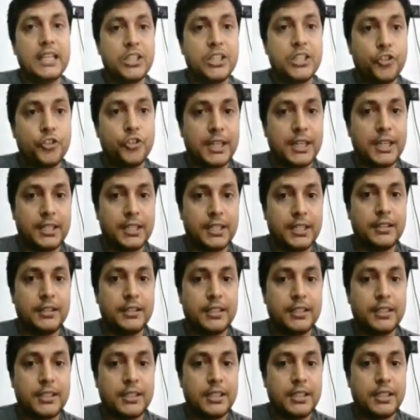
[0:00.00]
and
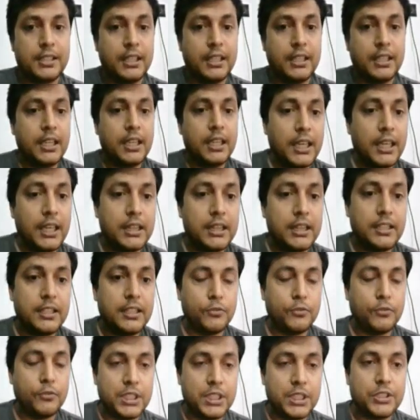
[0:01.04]
inject this
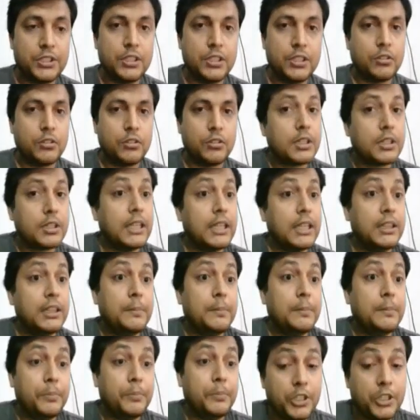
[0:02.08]
healthy
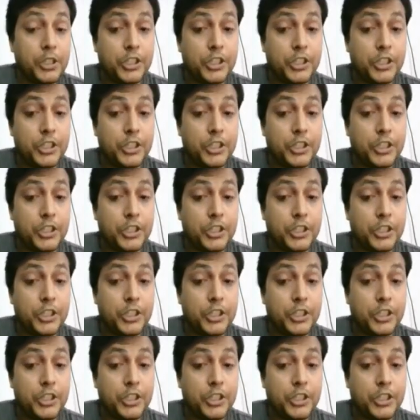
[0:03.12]
volunteer or